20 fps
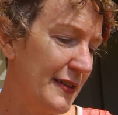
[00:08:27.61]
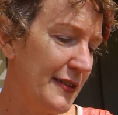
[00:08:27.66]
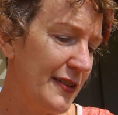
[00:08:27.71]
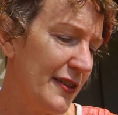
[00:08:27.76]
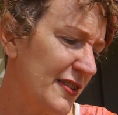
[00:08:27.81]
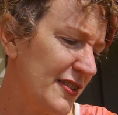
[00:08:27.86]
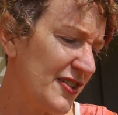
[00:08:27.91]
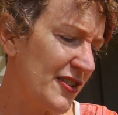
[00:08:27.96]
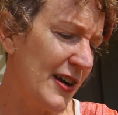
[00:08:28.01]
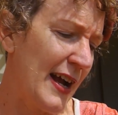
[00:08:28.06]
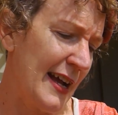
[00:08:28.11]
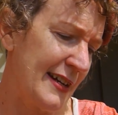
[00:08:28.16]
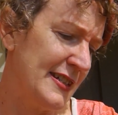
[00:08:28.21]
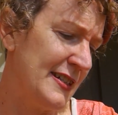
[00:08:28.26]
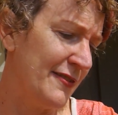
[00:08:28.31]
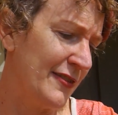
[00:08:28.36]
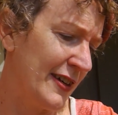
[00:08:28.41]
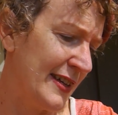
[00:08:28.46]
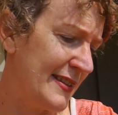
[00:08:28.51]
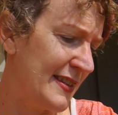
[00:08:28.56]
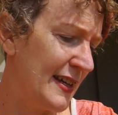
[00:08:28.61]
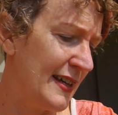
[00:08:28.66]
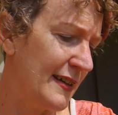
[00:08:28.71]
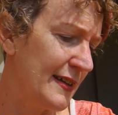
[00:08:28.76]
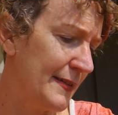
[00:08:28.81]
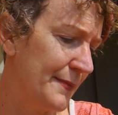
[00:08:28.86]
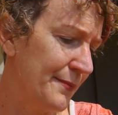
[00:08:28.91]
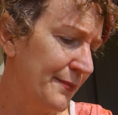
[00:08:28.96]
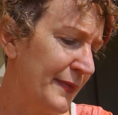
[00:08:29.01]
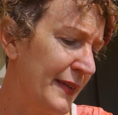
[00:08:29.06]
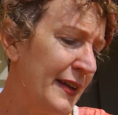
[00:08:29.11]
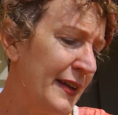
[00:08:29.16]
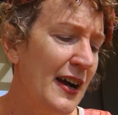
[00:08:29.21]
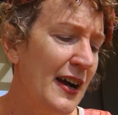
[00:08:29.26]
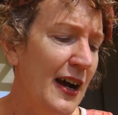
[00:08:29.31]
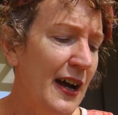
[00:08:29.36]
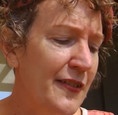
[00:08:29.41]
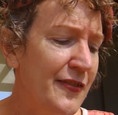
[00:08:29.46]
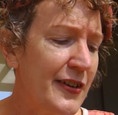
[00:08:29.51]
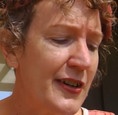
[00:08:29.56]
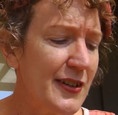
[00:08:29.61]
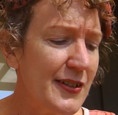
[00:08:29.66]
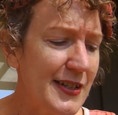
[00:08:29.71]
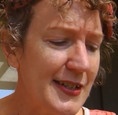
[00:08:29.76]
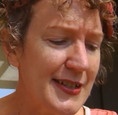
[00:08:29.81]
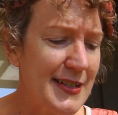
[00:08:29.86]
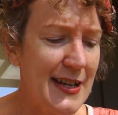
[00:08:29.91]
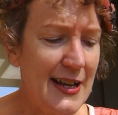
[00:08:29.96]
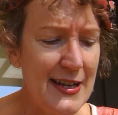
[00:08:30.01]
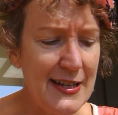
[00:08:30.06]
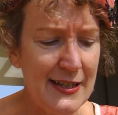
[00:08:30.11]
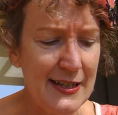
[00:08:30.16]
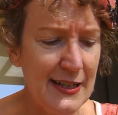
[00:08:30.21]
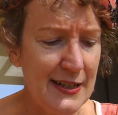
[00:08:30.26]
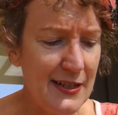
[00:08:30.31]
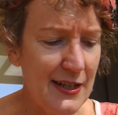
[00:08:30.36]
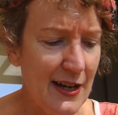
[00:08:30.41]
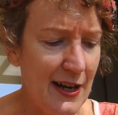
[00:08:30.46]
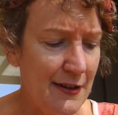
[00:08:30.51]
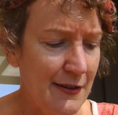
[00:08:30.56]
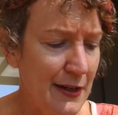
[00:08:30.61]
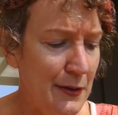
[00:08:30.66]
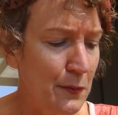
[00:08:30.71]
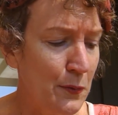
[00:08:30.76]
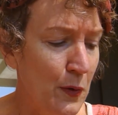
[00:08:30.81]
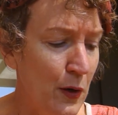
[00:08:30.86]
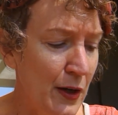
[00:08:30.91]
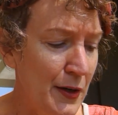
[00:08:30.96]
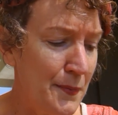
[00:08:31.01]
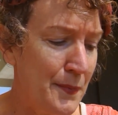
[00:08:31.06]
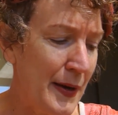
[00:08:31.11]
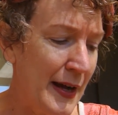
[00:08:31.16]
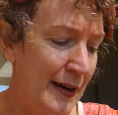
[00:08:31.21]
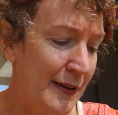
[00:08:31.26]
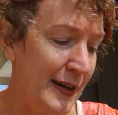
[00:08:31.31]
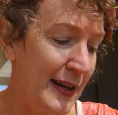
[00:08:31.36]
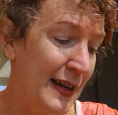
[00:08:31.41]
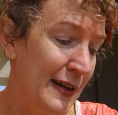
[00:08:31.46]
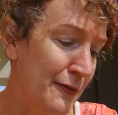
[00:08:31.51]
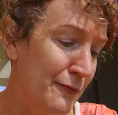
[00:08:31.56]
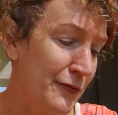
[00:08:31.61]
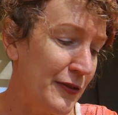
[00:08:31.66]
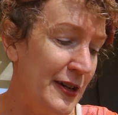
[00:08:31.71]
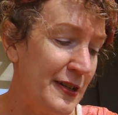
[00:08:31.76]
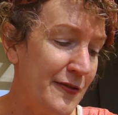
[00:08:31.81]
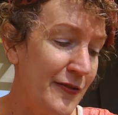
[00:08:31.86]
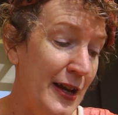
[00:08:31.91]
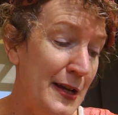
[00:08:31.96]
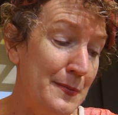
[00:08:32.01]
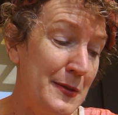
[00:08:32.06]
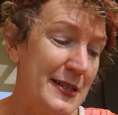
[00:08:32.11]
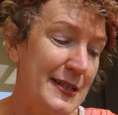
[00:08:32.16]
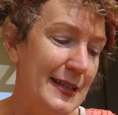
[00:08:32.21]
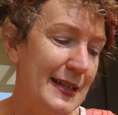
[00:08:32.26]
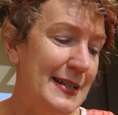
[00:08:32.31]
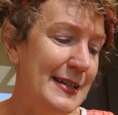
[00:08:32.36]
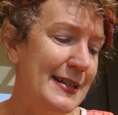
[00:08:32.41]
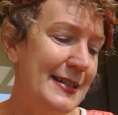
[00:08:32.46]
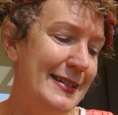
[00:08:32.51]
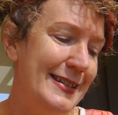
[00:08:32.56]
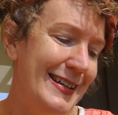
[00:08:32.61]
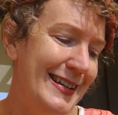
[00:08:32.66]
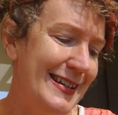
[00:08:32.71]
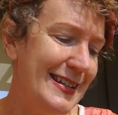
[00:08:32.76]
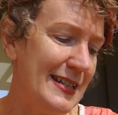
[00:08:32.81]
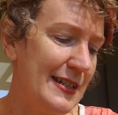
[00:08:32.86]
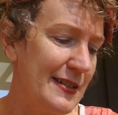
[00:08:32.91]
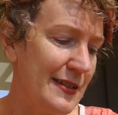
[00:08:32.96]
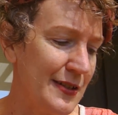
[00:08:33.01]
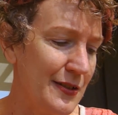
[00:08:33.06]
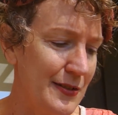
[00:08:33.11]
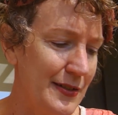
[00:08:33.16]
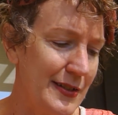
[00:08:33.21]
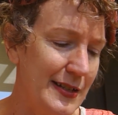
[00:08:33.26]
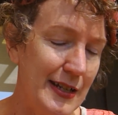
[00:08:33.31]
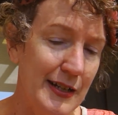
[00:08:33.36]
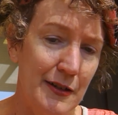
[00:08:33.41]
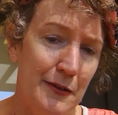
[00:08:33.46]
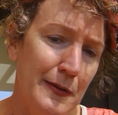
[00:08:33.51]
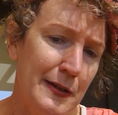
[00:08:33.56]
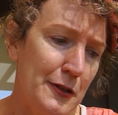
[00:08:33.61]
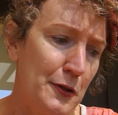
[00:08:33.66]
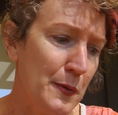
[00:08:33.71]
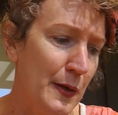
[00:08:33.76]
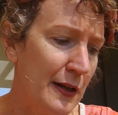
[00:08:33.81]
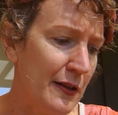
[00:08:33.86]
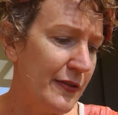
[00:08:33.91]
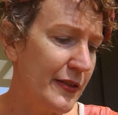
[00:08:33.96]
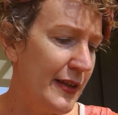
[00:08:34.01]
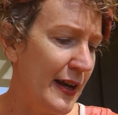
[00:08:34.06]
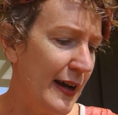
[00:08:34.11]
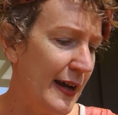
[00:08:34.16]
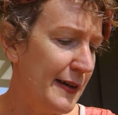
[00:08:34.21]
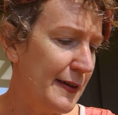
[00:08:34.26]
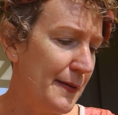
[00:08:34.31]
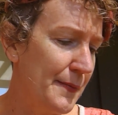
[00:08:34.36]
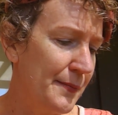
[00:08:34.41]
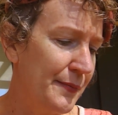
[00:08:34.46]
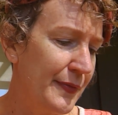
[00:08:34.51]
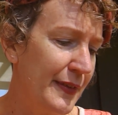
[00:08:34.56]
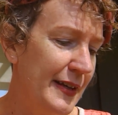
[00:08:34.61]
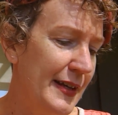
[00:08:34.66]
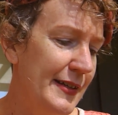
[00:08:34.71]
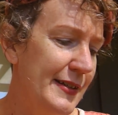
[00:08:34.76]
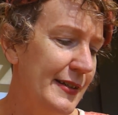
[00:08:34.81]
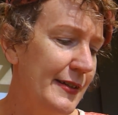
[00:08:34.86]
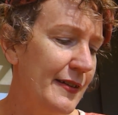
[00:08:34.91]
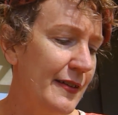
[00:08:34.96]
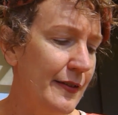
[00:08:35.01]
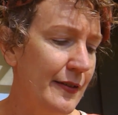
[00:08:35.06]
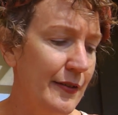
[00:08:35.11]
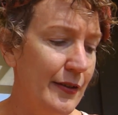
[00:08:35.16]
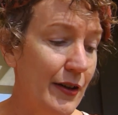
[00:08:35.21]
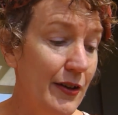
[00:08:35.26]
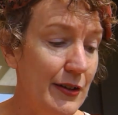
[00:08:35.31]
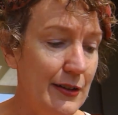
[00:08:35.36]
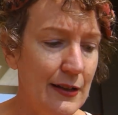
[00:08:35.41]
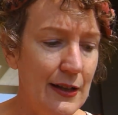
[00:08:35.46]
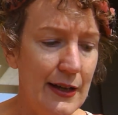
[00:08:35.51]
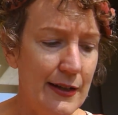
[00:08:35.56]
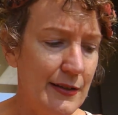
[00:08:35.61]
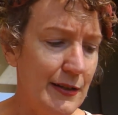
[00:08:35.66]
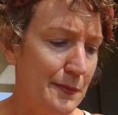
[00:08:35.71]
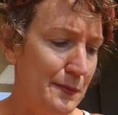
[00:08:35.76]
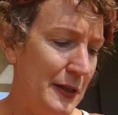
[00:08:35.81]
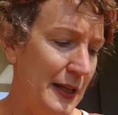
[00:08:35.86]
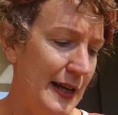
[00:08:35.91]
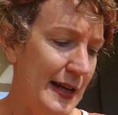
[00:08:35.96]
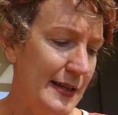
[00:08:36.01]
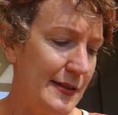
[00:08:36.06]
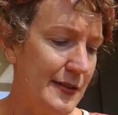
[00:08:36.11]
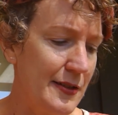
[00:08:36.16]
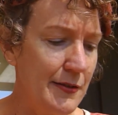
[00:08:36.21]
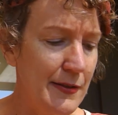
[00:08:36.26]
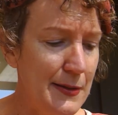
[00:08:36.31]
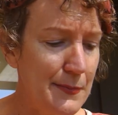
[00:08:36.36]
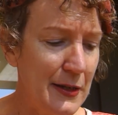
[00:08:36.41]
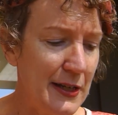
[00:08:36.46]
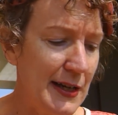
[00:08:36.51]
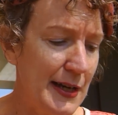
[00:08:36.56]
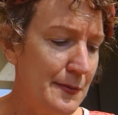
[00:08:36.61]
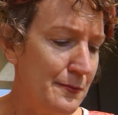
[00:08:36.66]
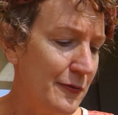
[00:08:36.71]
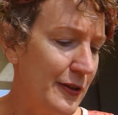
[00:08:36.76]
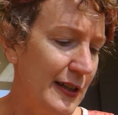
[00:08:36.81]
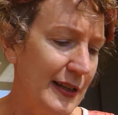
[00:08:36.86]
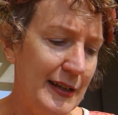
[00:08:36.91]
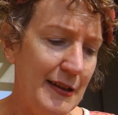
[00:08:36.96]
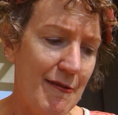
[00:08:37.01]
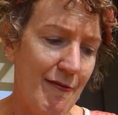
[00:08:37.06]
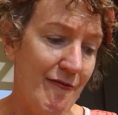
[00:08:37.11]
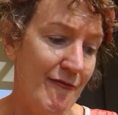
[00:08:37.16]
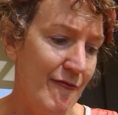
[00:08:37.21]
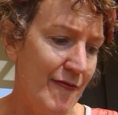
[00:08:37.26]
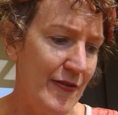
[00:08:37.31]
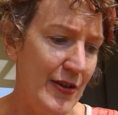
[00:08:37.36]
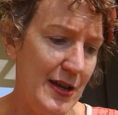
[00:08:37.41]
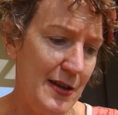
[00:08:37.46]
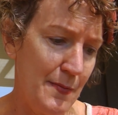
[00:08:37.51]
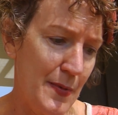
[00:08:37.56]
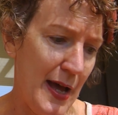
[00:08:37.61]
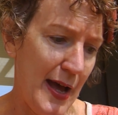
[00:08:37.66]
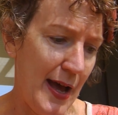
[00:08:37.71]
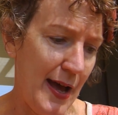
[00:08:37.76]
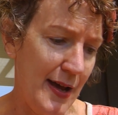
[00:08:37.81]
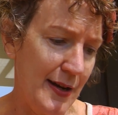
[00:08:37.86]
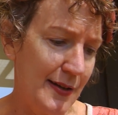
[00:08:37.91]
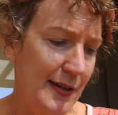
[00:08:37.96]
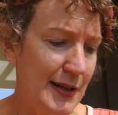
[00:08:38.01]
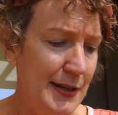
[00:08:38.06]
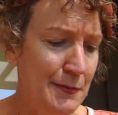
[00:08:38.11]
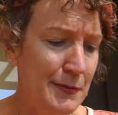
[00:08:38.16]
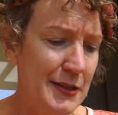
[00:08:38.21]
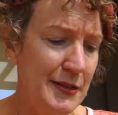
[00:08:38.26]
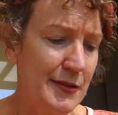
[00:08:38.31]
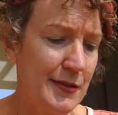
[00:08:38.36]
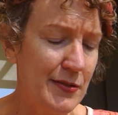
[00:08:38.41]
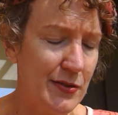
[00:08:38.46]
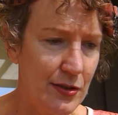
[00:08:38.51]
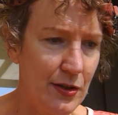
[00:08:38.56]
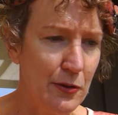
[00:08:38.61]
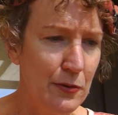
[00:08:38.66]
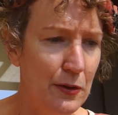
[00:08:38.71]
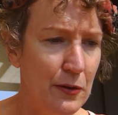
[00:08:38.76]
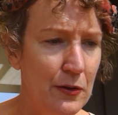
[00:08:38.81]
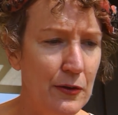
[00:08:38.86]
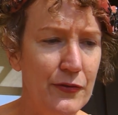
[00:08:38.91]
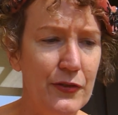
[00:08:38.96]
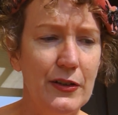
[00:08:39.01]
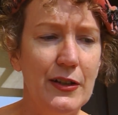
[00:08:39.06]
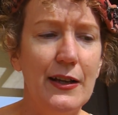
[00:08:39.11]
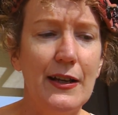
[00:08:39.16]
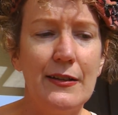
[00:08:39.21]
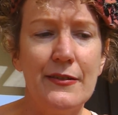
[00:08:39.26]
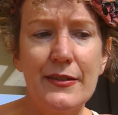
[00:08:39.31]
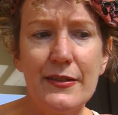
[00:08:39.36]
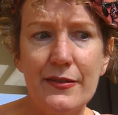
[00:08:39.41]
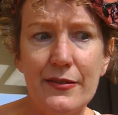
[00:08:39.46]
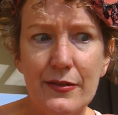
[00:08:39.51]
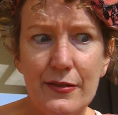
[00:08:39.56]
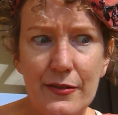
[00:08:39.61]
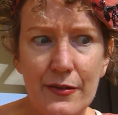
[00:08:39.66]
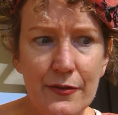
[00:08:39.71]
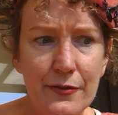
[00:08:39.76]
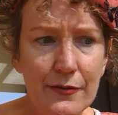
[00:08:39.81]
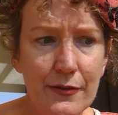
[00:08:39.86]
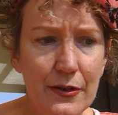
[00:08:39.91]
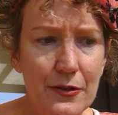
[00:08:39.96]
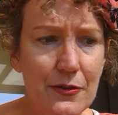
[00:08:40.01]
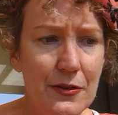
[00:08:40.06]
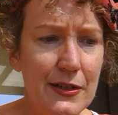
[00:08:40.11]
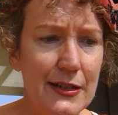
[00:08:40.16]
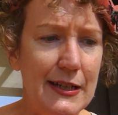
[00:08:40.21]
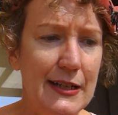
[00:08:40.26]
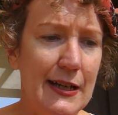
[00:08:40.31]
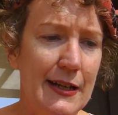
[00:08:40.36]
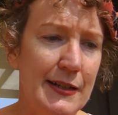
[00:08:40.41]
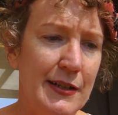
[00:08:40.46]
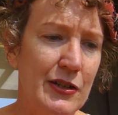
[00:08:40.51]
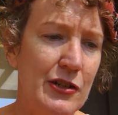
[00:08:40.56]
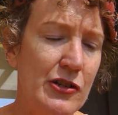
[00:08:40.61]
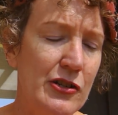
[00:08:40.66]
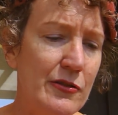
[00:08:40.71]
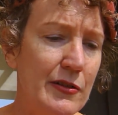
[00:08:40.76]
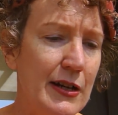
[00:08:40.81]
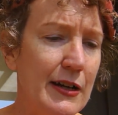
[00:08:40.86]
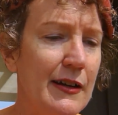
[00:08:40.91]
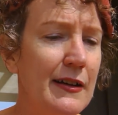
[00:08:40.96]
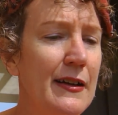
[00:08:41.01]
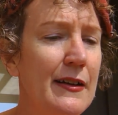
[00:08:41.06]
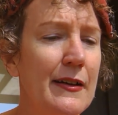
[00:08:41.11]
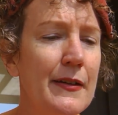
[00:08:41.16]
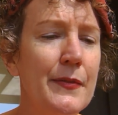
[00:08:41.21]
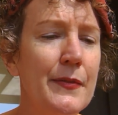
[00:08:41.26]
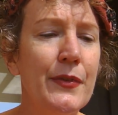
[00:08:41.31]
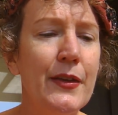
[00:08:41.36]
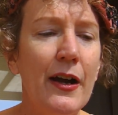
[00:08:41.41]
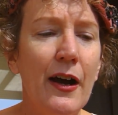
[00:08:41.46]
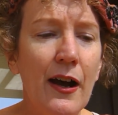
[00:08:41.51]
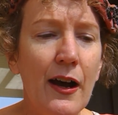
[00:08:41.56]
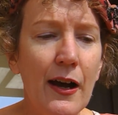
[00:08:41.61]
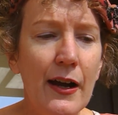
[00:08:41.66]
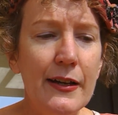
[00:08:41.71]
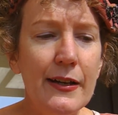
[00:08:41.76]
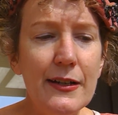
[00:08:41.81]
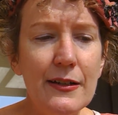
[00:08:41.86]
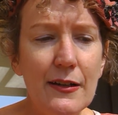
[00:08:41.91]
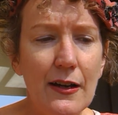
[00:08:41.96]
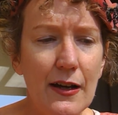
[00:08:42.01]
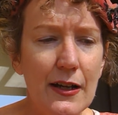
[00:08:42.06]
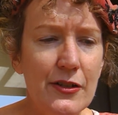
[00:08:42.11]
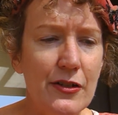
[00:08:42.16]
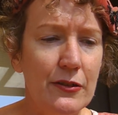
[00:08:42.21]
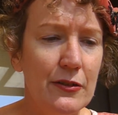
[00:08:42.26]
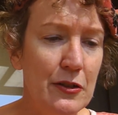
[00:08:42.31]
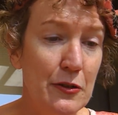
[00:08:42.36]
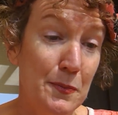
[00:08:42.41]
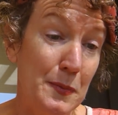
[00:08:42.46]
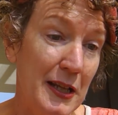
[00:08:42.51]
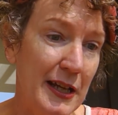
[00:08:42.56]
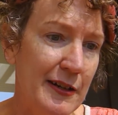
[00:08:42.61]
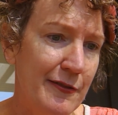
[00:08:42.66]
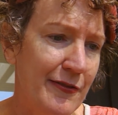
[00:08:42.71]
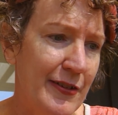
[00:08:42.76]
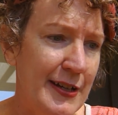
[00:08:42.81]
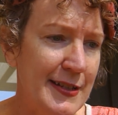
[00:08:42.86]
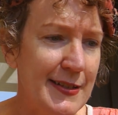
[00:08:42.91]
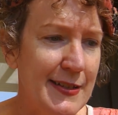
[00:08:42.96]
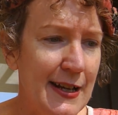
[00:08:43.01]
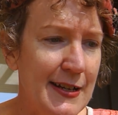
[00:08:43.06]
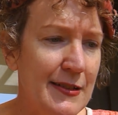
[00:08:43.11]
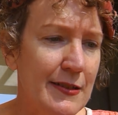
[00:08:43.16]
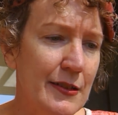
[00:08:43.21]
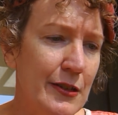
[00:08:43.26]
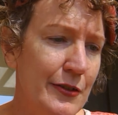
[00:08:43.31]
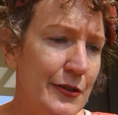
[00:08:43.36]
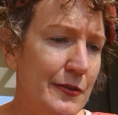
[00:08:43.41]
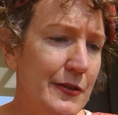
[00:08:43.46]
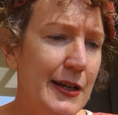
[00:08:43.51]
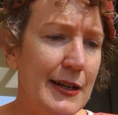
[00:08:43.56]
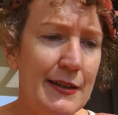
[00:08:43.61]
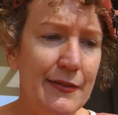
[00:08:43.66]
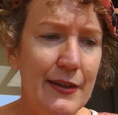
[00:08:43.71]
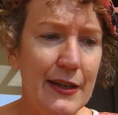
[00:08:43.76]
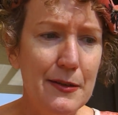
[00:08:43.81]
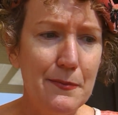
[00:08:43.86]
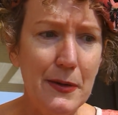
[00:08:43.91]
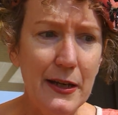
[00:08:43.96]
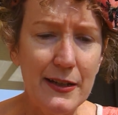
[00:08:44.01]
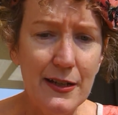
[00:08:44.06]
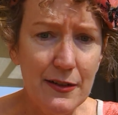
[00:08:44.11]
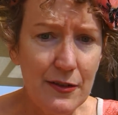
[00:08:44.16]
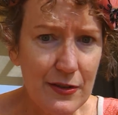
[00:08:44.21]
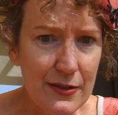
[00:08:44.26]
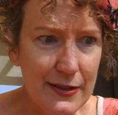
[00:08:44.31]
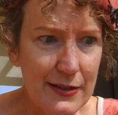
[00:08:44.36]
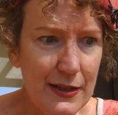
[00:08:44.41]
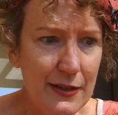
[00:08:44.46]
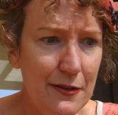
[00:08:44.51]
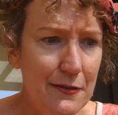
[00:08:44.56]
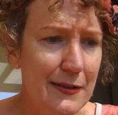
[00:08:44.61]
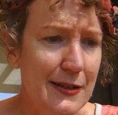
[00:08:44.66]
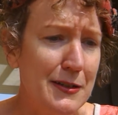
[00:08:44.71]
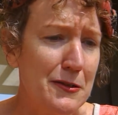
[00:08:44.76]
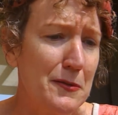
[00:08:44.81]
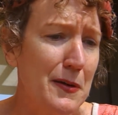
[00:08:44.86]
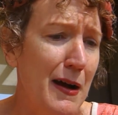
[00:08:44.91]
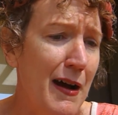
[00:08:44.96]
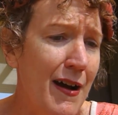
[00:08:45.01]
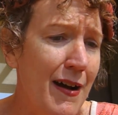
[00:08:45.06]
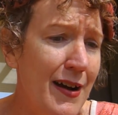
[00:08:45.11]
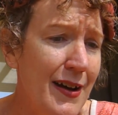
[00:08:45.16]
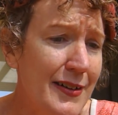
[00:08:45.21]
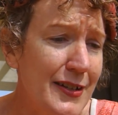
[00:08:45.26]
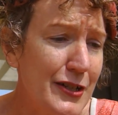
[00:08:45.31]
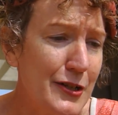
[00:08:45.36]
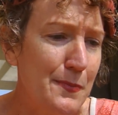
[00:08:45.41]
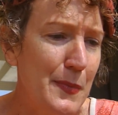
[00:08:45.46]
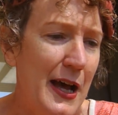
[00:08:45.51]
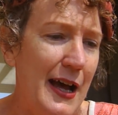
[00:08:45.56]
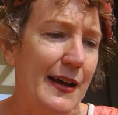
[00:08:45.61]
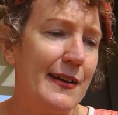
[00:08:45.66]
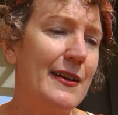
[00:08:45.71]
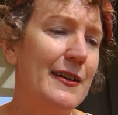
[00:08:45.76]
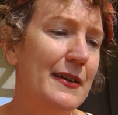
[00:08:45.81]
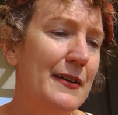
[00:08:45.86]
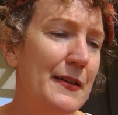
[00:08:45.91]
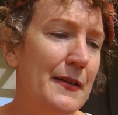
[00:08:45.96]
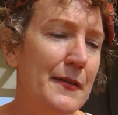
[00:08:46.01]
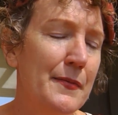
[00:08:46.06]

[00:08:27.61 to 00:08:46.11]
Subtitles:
Not attractive, I think. I forgot to say, dear diary, what Barry Humphries famously did as Orsino in Twelfth Night. He did not like the play, so he became really V-bad. He was so awful and so naughty at Echuca, hiding Nigel, who played Feste's lute, and then making Orsino into a hunchback.